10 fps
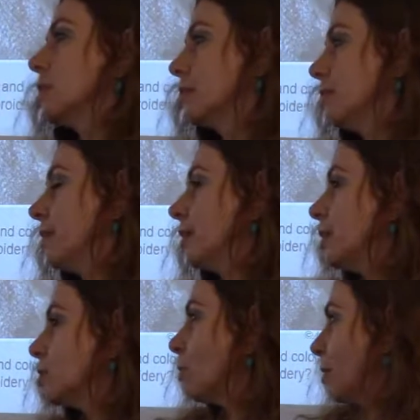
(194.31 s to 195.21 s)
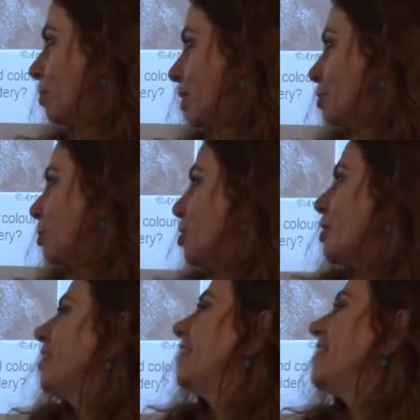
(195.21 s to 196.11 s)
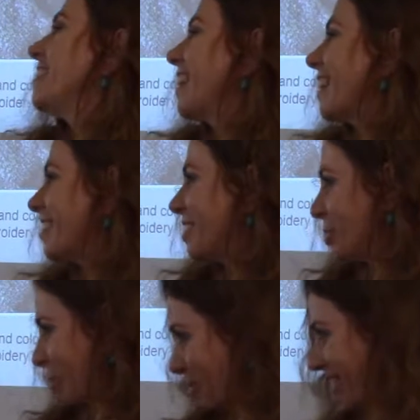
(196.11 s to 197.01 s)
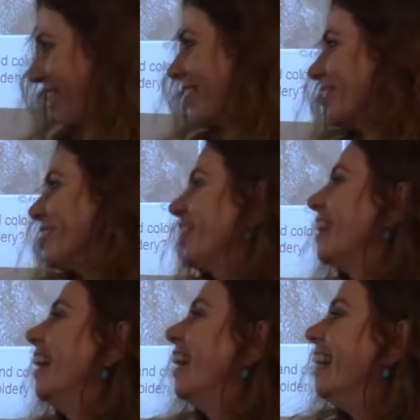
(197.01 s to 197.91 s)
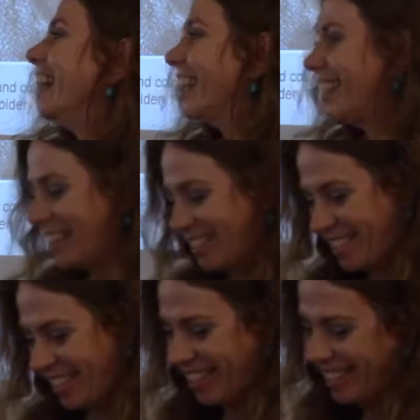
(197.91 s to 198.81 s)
and I think that's one point we should discuss, the terminology and